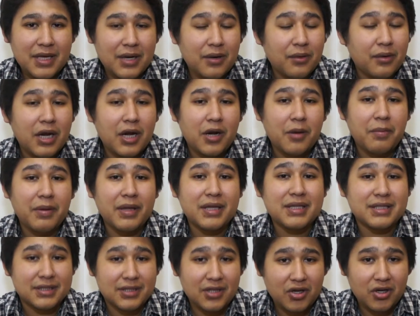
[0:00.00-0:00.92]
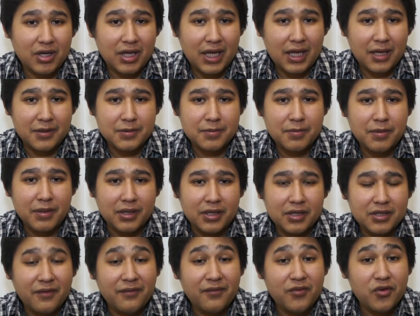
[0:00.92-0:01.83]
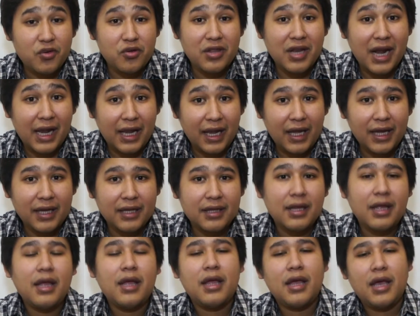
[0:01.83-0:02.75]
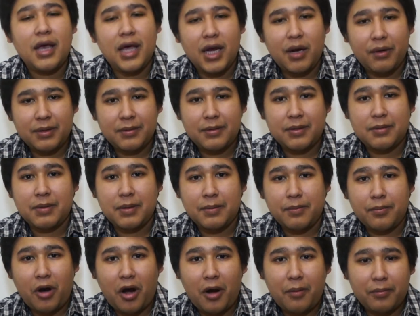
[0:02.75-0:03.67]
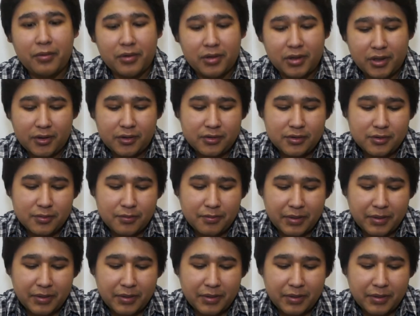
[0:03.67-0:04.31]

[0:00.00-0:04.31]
I don't care to play 600 games, but there's a few that I liked, and I want them to be proper, you know.